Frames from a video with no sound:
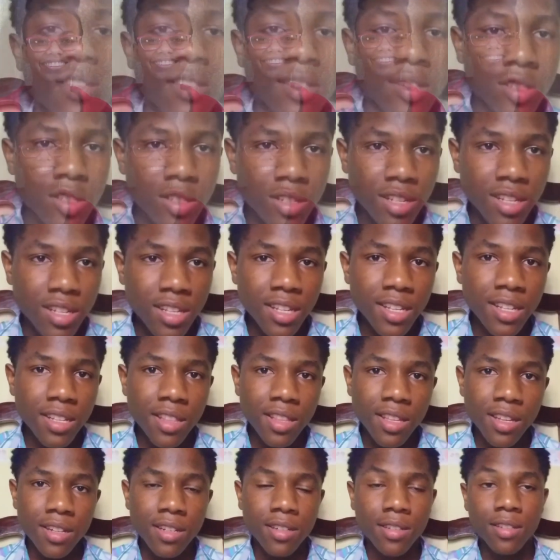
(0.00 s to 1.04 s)
So Keith,
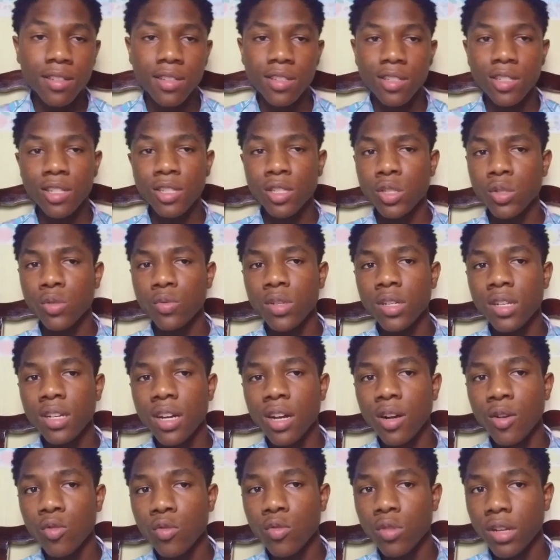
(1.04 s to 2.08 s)
this week I
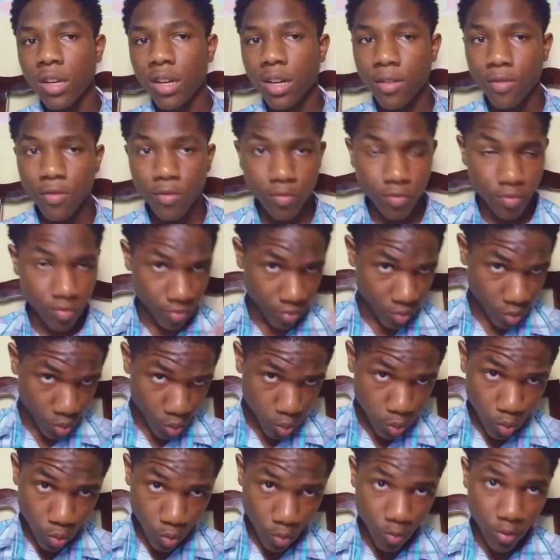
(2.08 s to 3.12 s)
only have
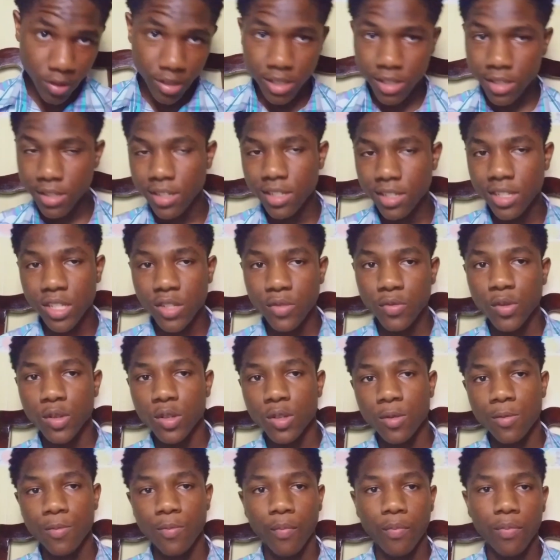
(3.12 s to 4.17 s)
two questions for
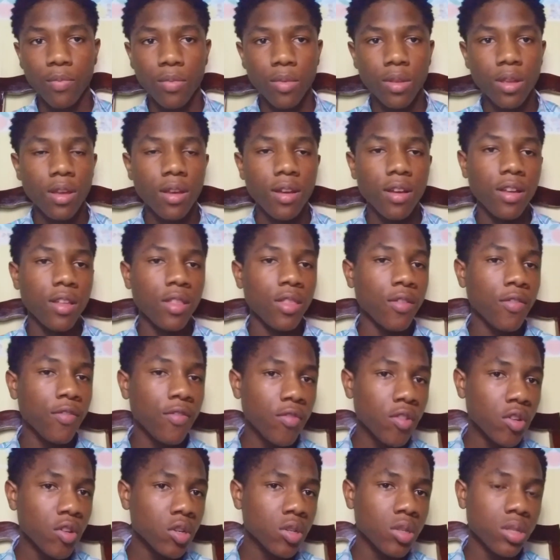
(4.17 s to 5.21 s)
you. The
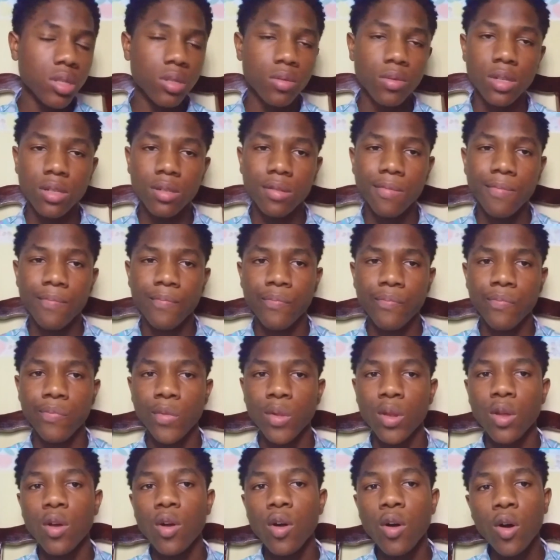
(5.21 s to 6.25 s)
first one,
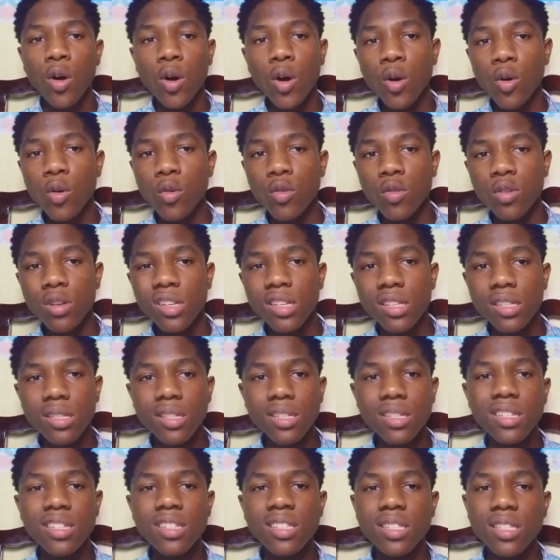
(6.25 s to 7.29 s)
how is the
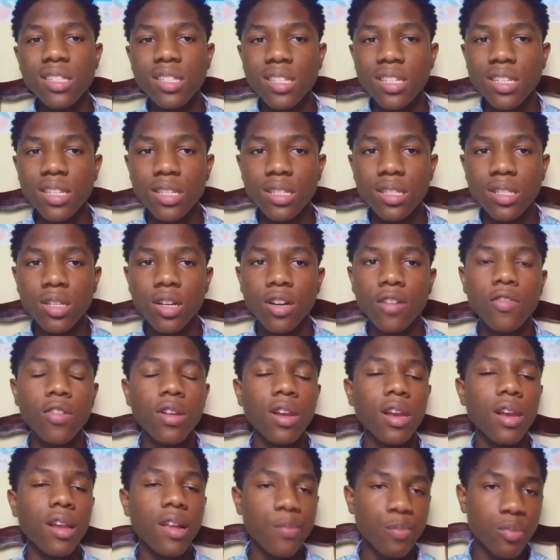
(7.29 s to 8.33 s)
disease of
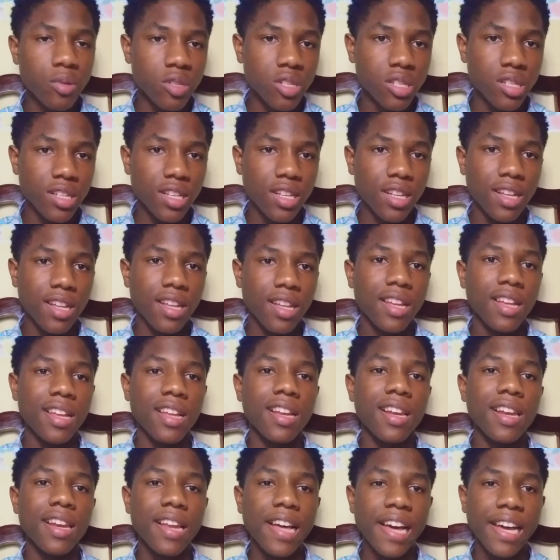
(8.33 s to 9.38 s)
leprosy
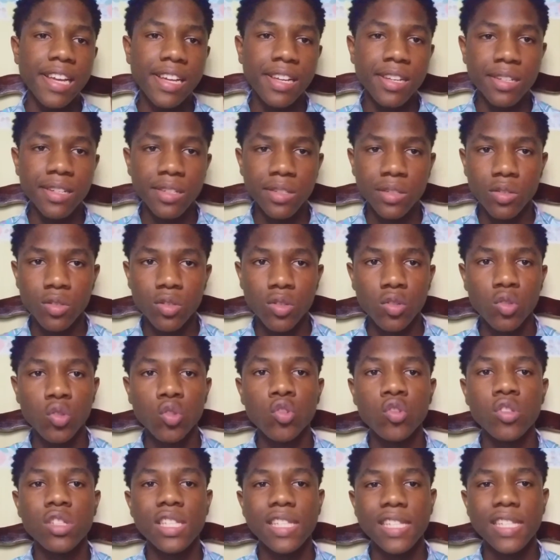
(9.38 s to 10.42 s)
likened to
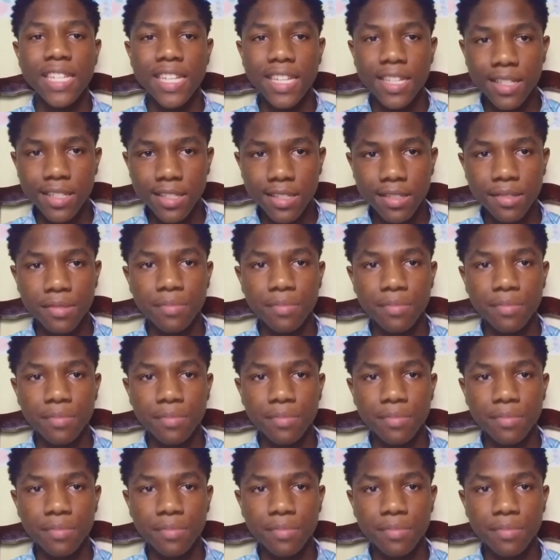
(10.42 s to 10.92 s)
sin?